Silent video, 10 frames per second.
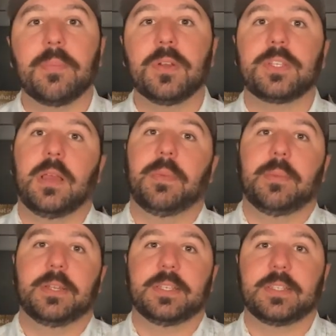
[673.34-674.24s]
most down
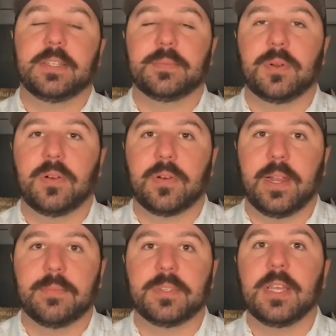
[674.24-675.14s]
payment assistance
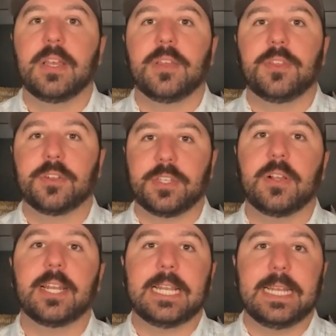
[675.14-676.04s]
programs, you're
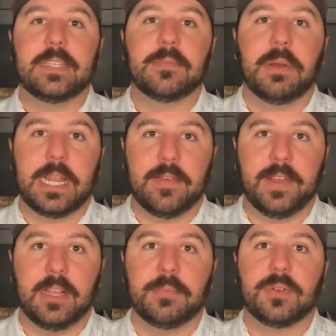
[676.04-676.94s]
still going to need some money
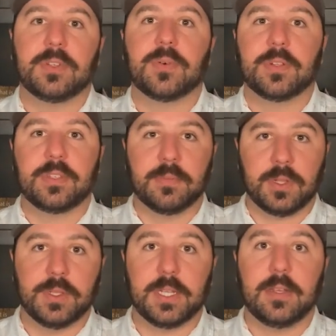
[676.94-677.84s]
available towards some
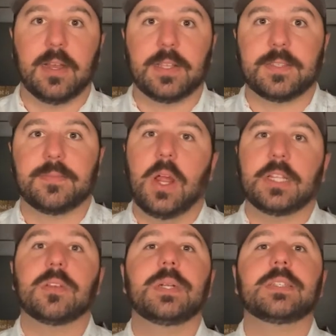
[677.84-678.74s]
closing costs. All
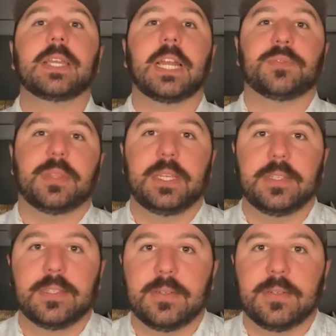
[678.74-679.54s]
right, so what's the catch with these?